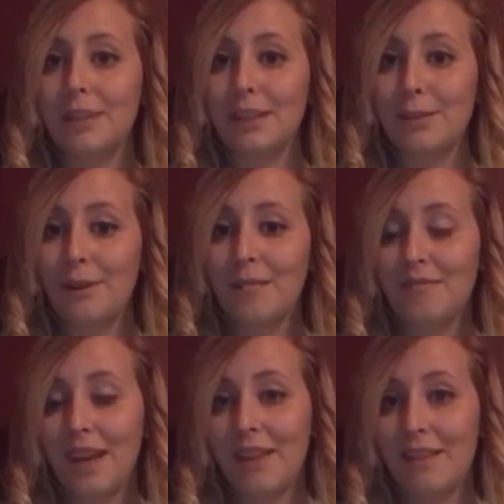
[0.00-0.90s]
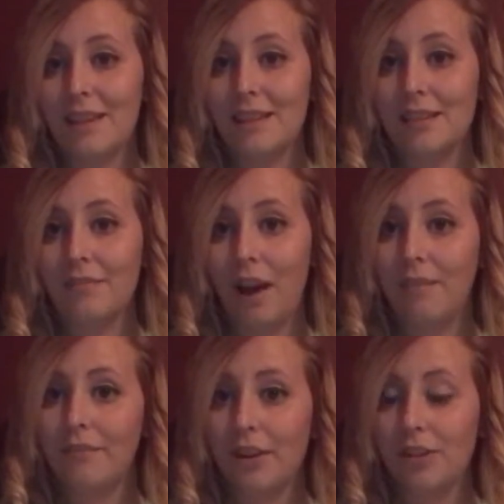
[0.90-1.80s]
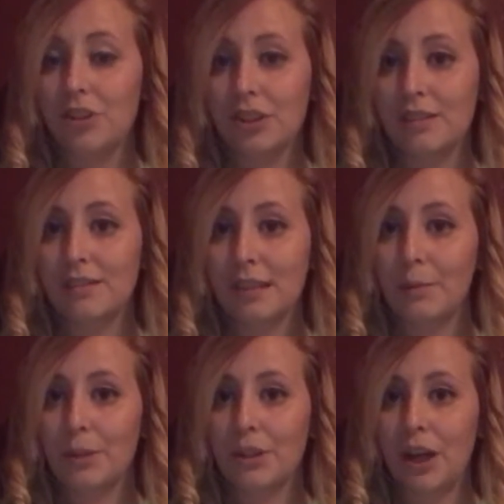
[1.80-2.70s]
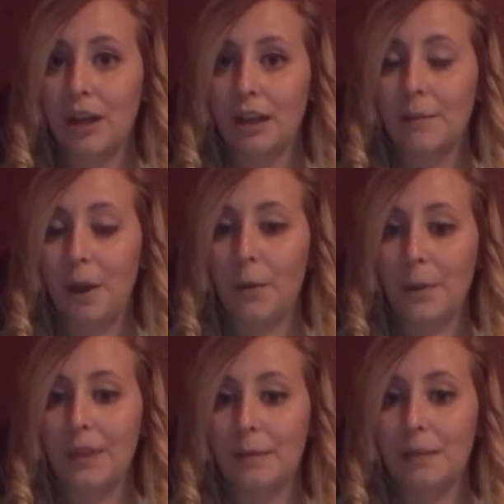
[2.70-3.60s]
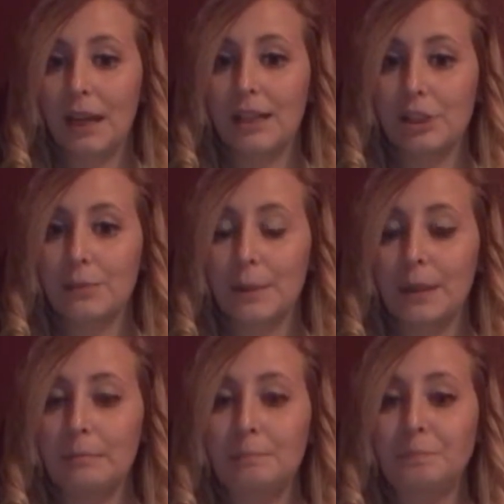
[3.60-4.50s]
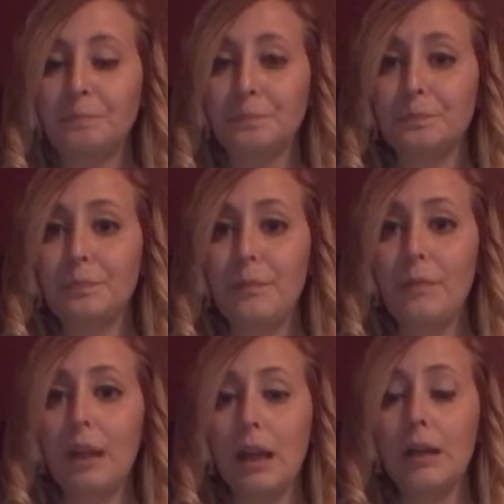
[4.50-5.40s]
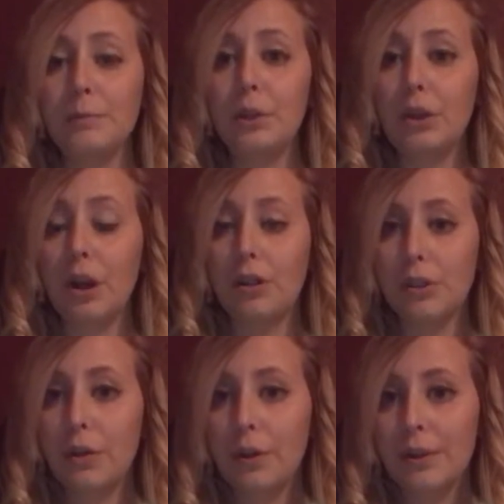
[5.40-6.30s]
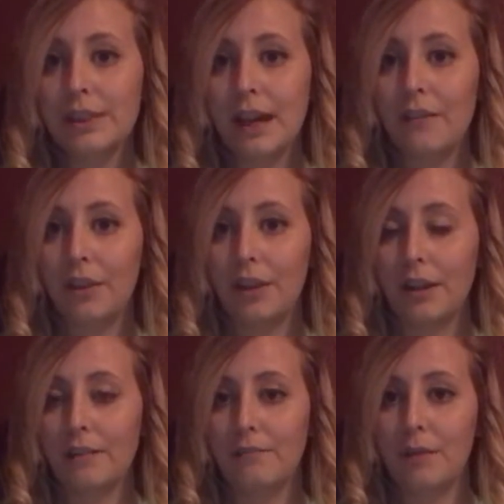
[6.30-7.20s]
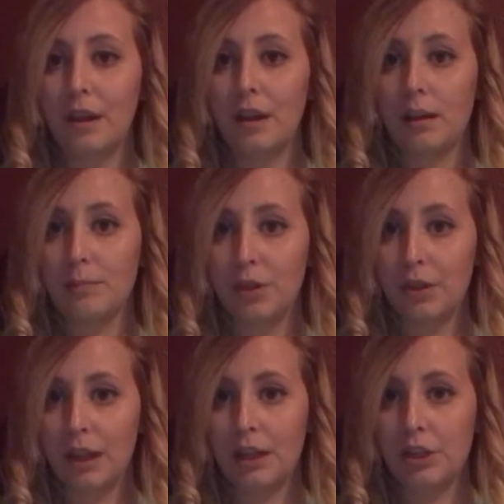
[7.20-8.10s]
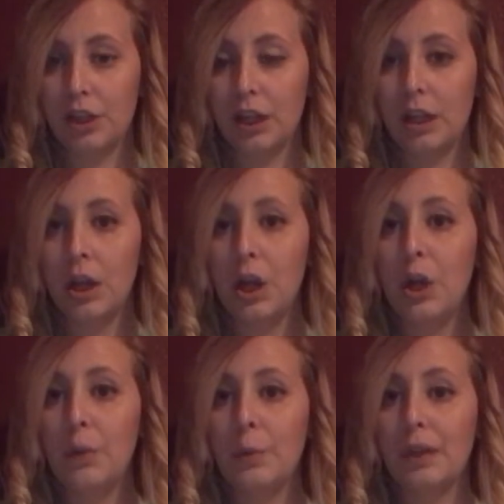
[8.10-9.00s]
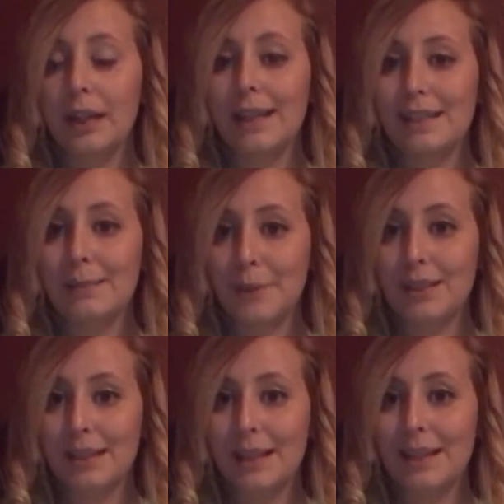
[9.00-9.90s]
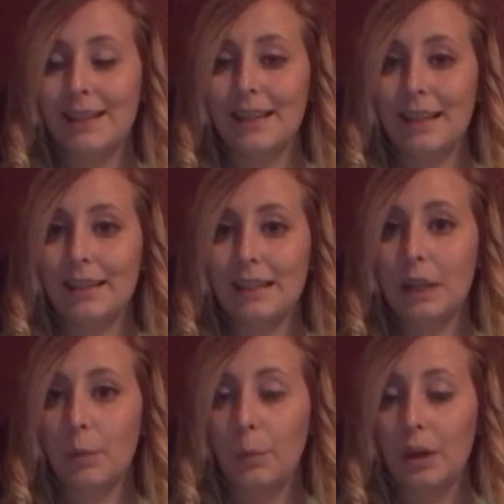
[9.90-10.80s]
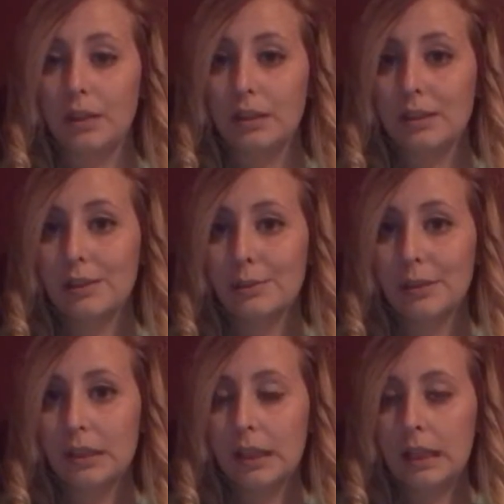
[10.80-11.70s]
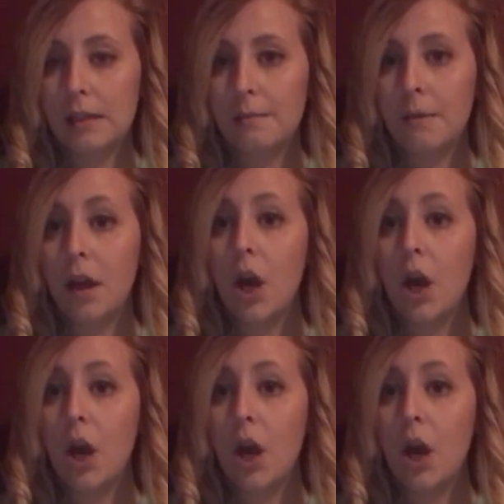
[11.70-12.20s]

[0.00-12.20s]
that you convey these 5 functions that we're talking about within management. You're also going to have a lot of communication when expressing needs and wants to a team,